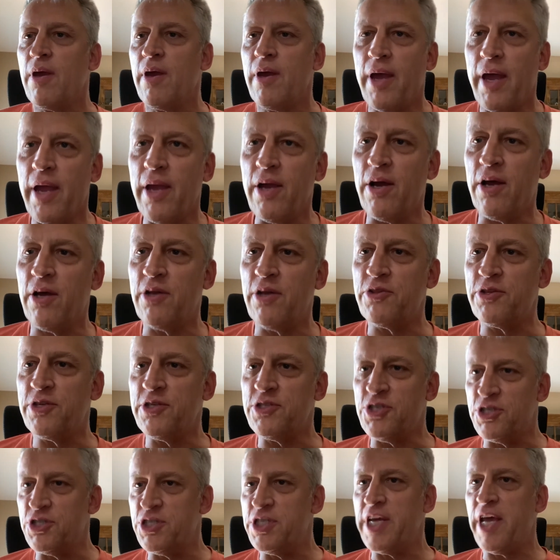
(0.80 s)
Hey all, this
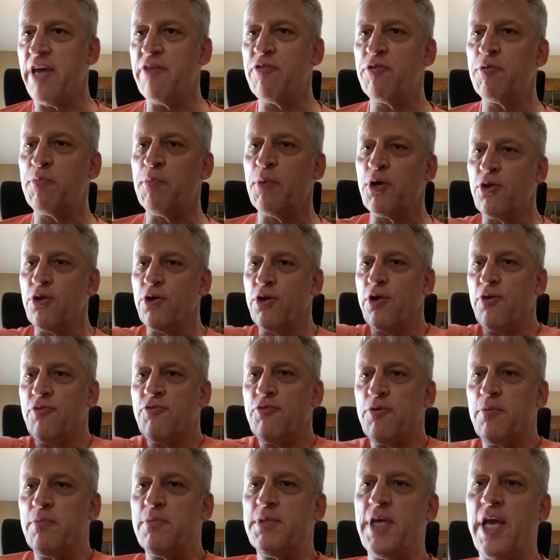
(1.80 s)
is David McClure
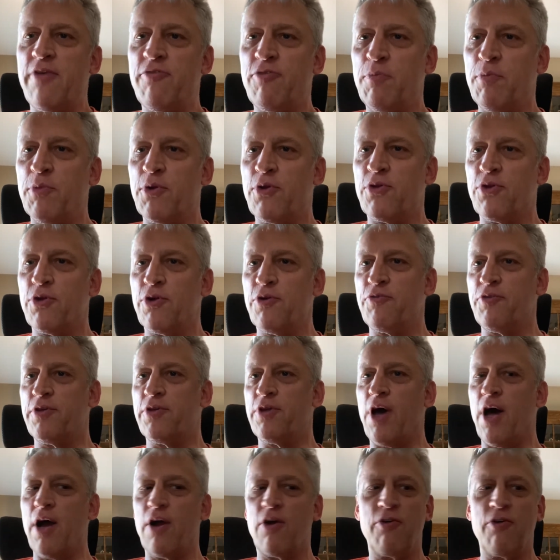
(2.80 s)
from David McClure
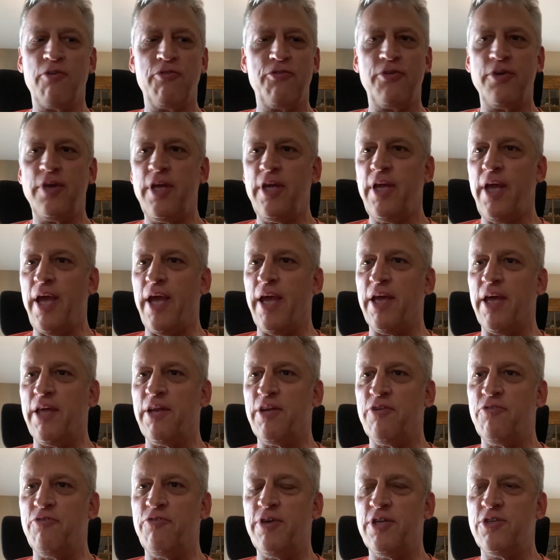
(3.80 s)
Photography and
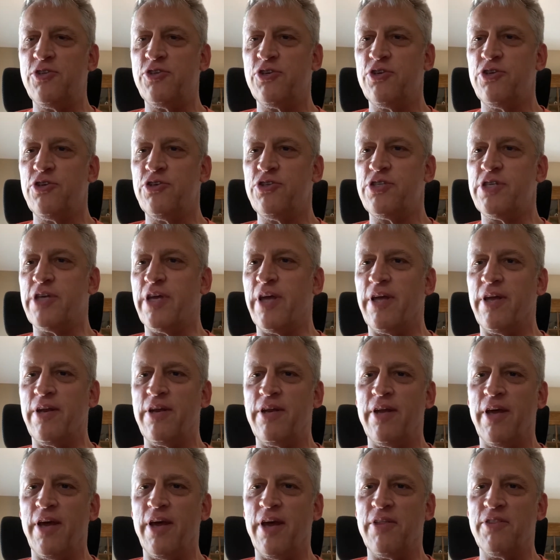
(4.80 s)
Adventures, and
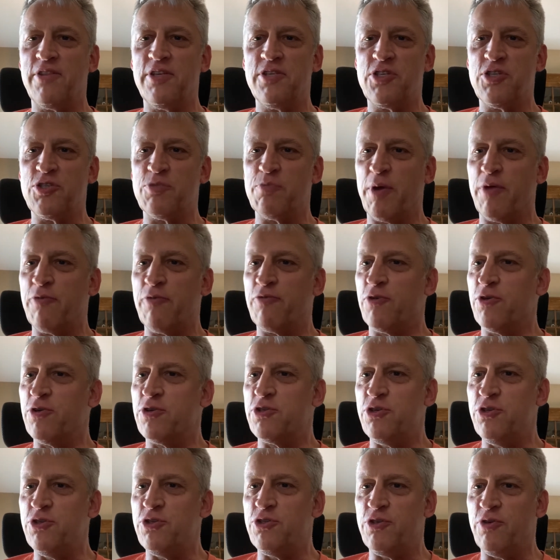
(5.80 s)
this is my first
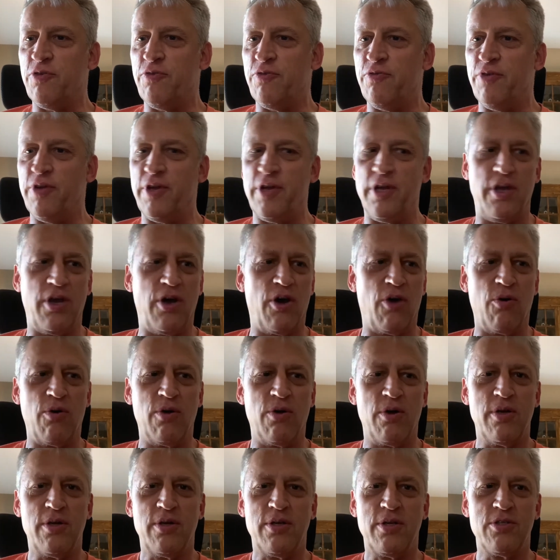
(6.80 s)
YouTube video.
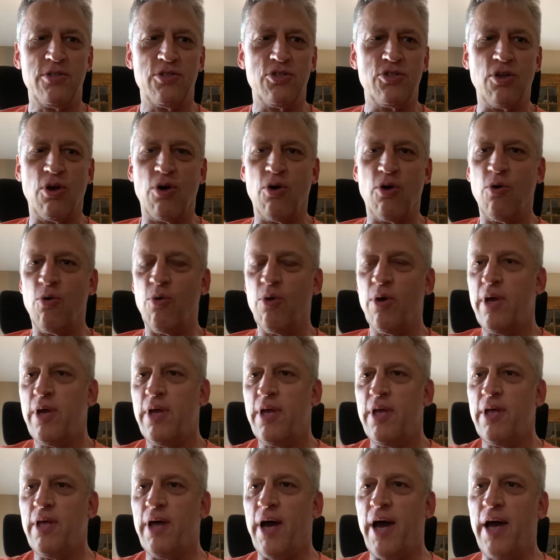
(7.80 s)
So
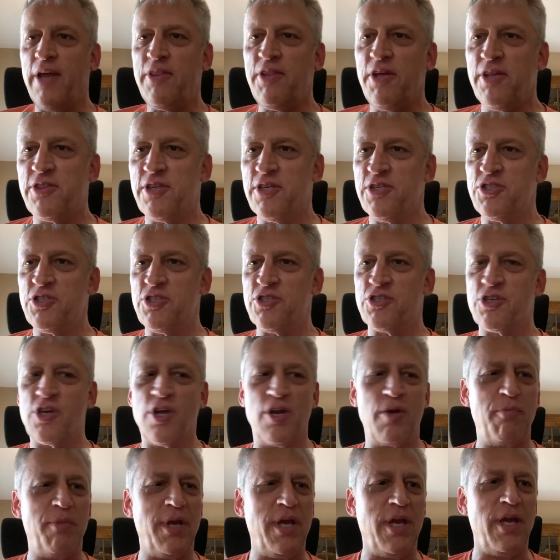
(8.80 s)
I think this is going
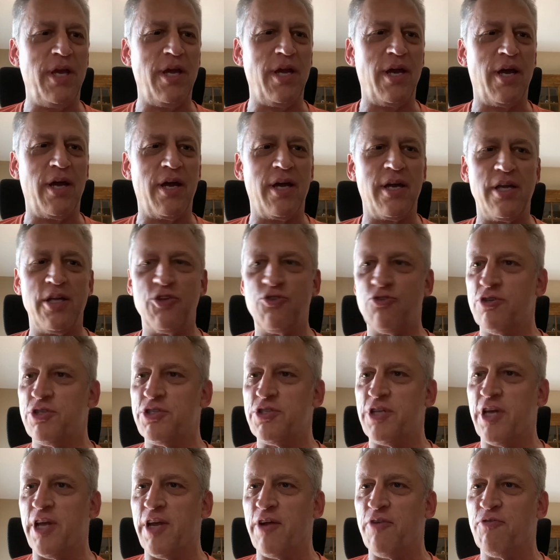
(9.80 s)
to be
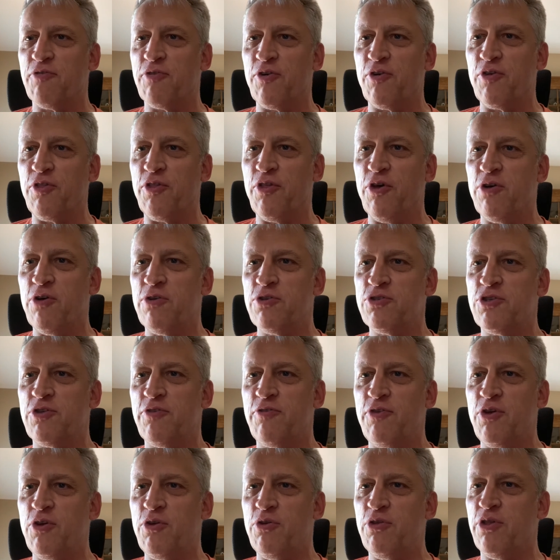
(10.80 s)
interesting for those of
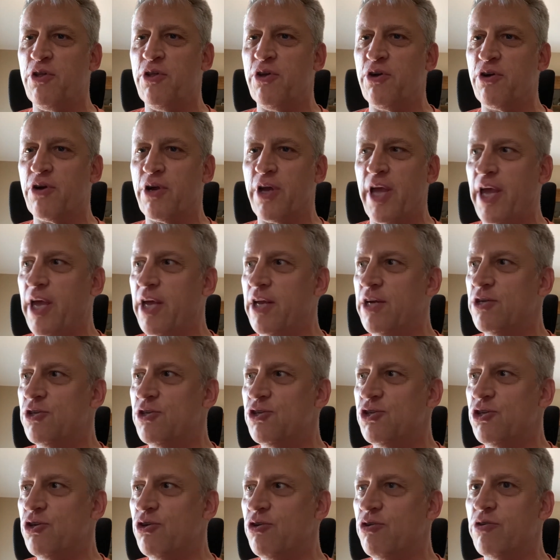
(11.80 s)
you that are Canon
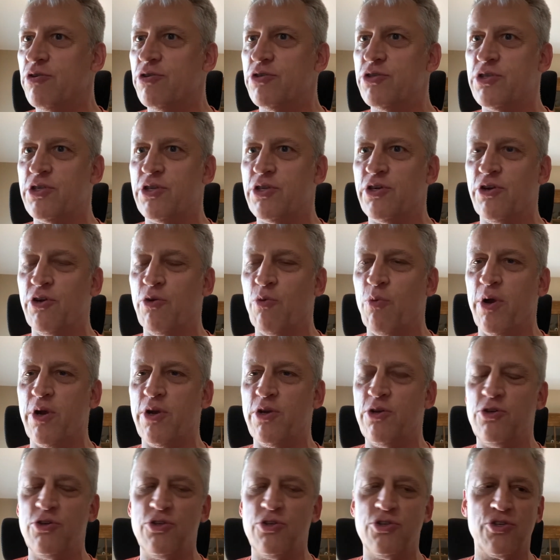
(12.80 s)
shooters and you want to
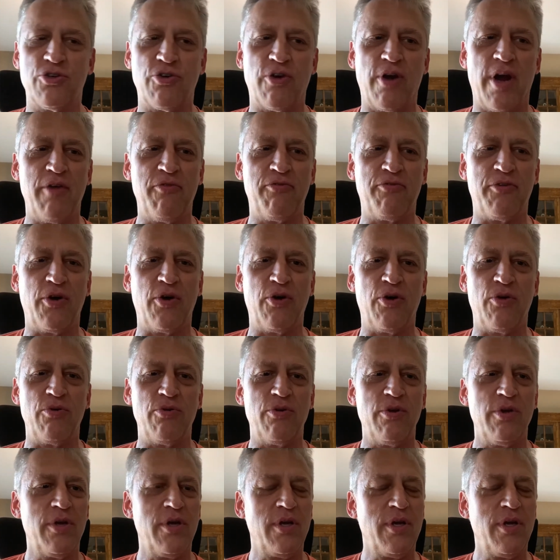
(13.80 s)
use your iPhone